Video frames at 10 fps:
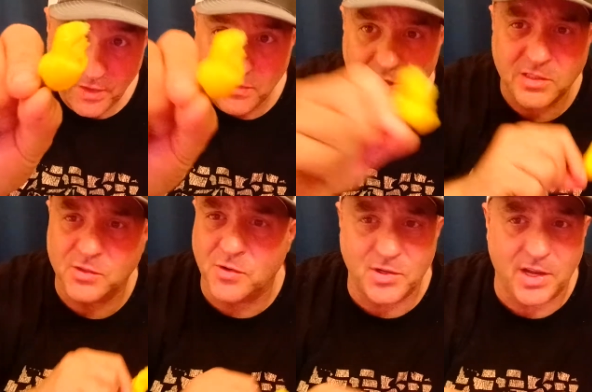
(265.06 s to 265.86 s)
This
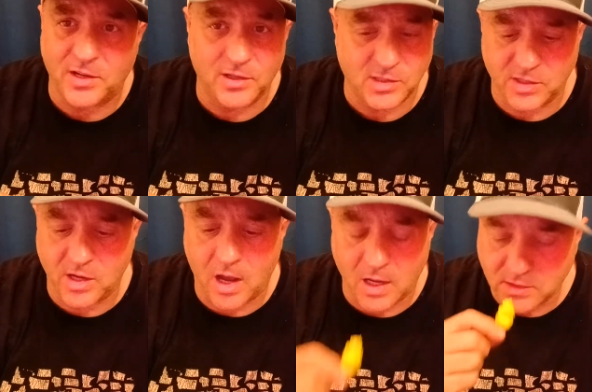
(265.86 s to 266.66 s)
is ridiculously
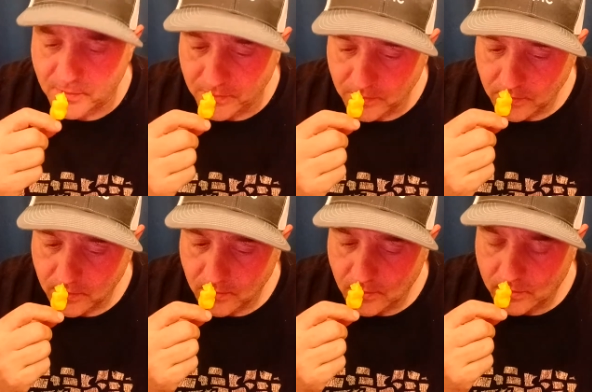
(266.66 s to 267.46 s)
awesome.
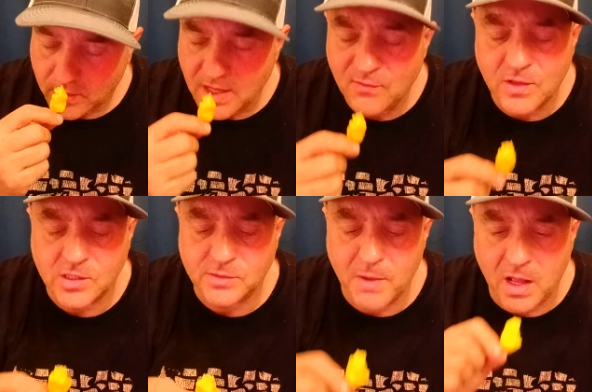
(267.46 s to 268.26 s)
Even the
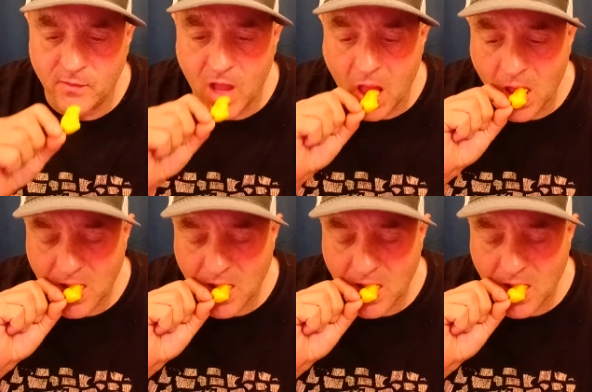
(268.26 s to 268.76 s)
smell of it.